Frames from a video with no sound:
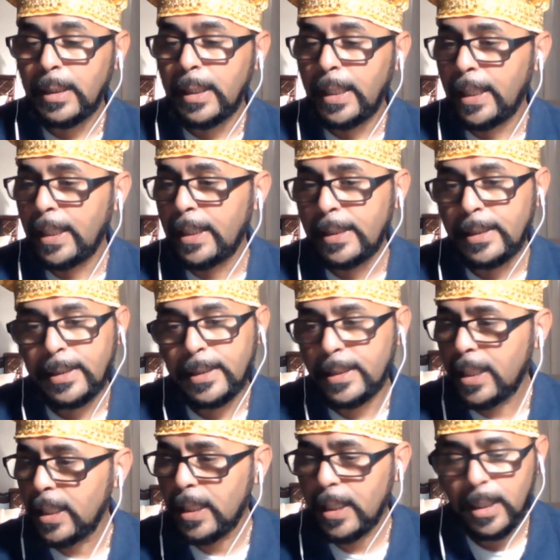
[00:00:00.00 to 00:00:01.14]

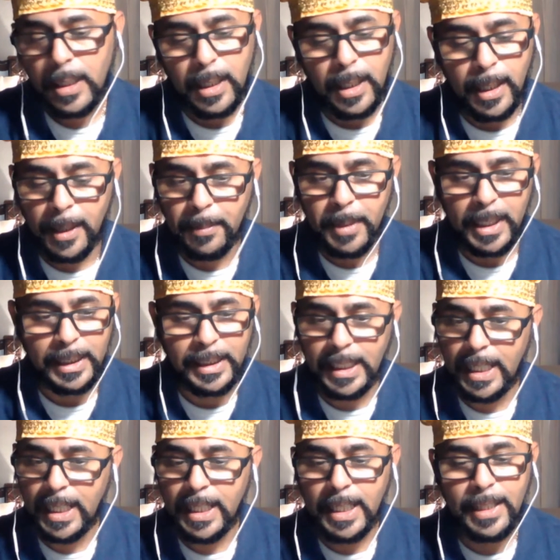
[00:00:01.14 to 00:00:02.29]
is a
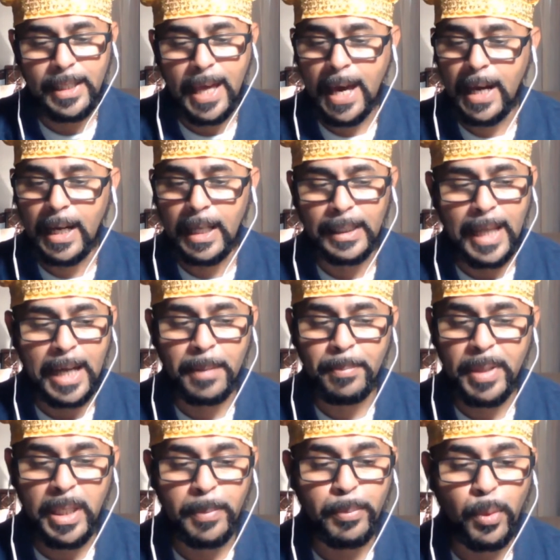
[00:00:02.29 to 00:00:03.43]
deity that a lot of
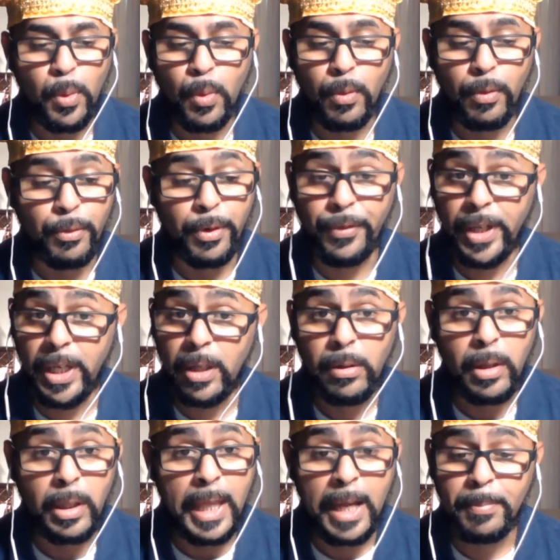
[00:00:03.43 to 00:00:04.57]
people revere.
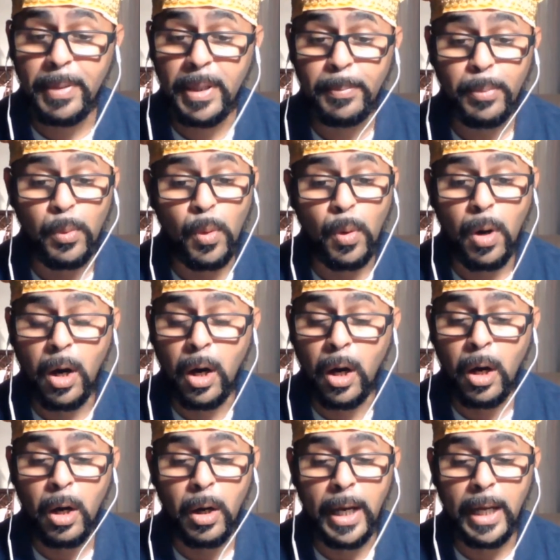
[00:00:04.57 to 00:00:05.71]
A lot of people
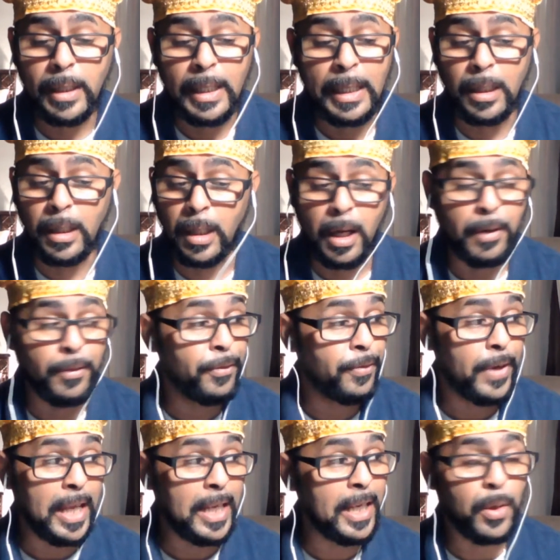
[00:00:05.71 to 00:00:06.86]
are in love
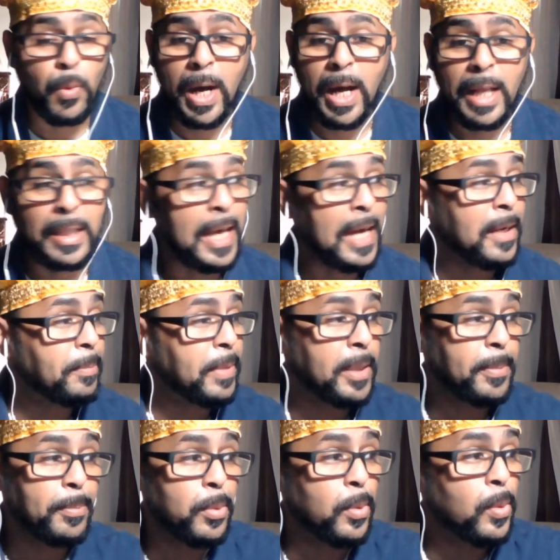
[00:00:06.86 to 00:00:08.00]
Elegua. A lot of
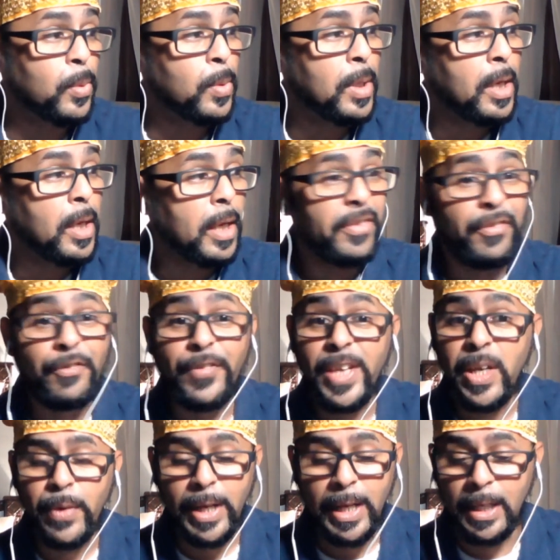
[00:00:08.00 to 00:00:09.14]
people
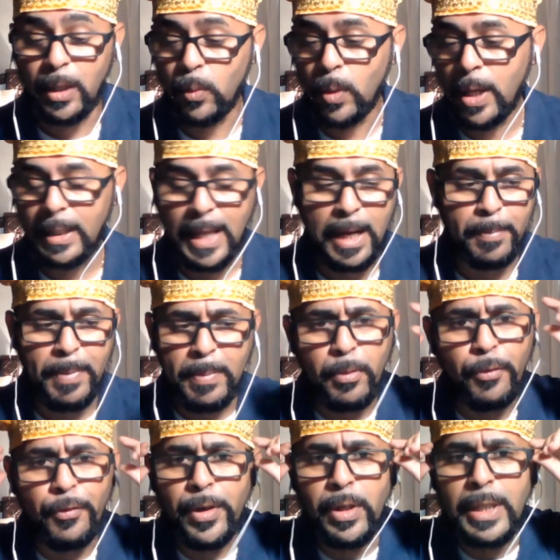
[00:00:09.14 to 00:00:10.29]
fear Elegua. A lot of people
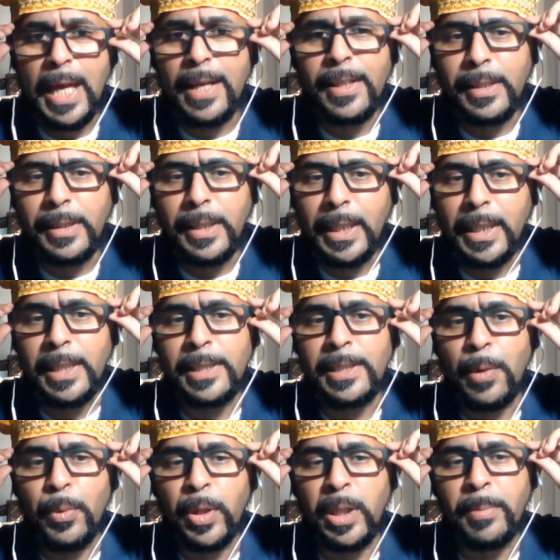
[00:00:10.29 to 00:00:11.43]
fear a lot of the deities
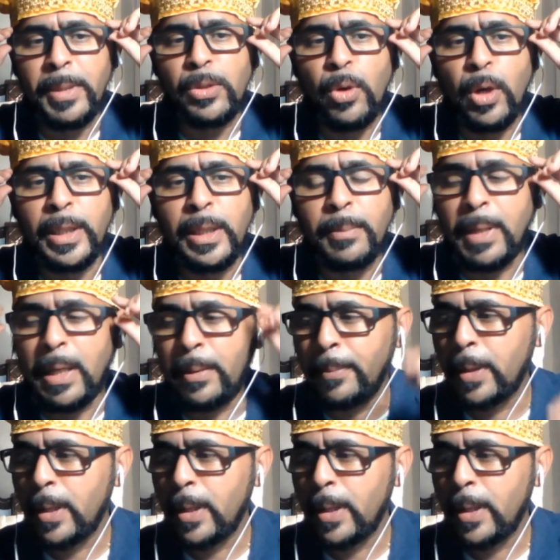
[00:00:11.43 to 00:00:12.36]
that we're going to be talking about.